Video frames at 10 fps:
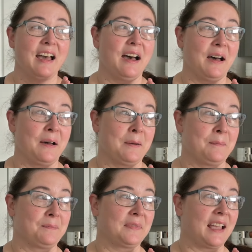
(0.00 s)
I
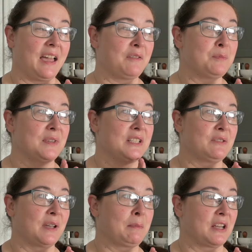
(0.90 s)
haven't been
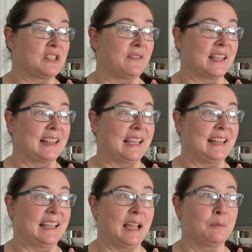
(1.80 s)
doing much of it
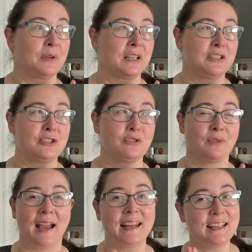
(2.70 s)
lately. I'm gonna
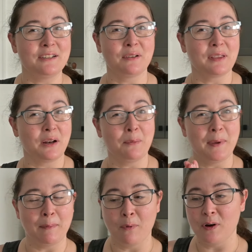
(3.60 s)
try to do a little
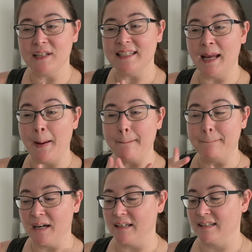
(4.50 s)
bit more today,
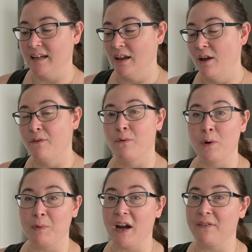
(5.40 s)
but for
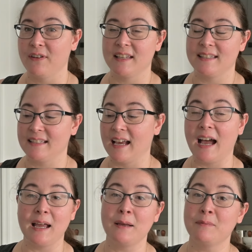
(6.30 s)
breakfast,
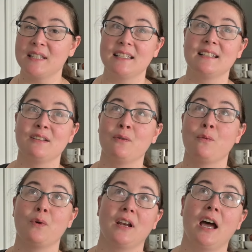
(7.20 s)
I am still
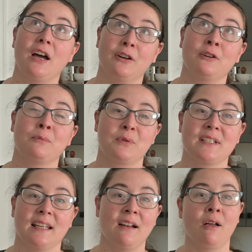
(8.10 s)

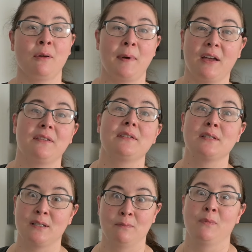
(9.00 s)
100% all about
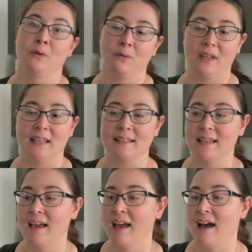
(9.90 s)
smoothies.
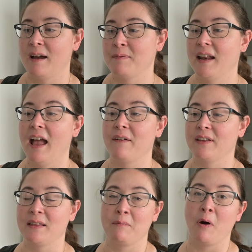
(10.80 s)
I've been
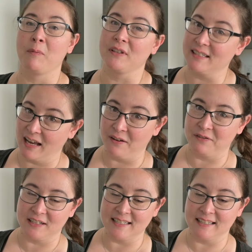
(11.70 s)
having them almost
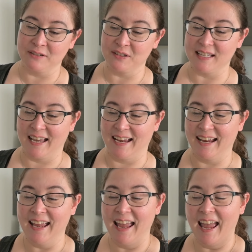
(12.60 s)
every single day,
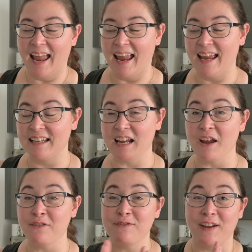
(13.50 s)
and
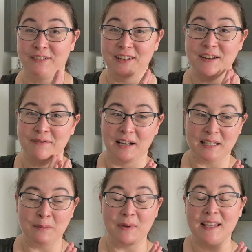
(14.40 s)
I found a
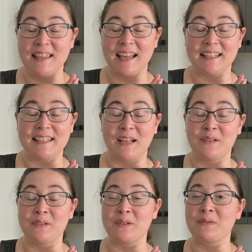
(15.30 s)
recipe that
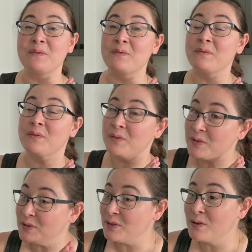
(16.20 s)
sounds
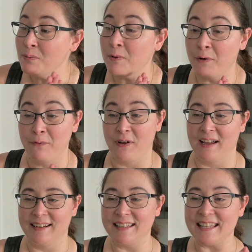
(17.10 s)
super
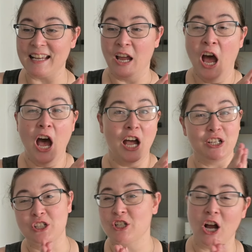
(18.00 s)
fun. It's like a
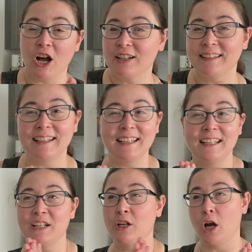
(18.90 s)

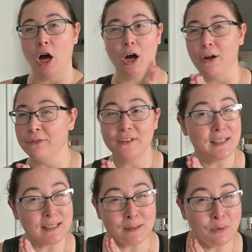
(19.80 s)
chocolatey
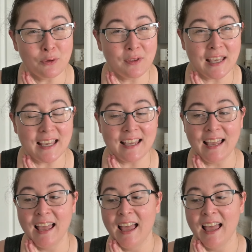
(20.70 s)
coffee smoothie.